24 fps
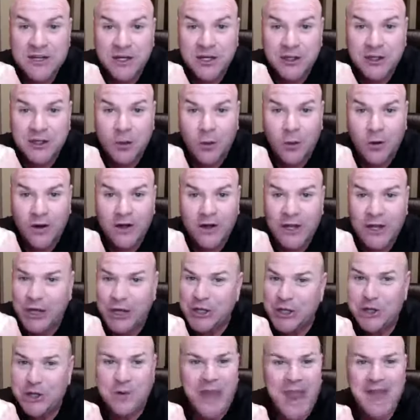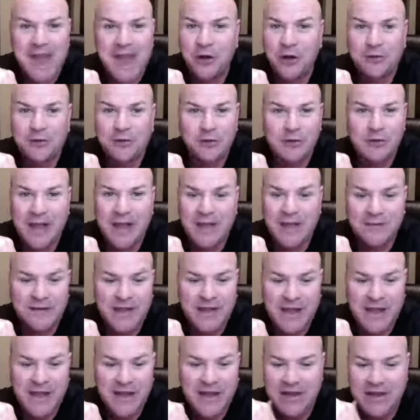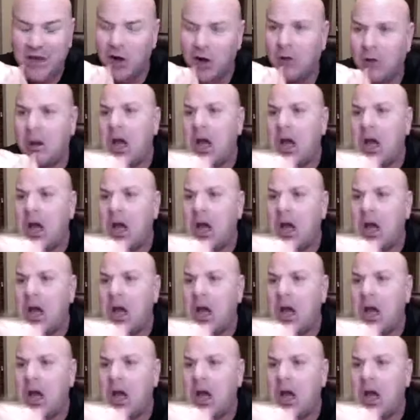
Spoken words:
in your court. You can't go through life again and go,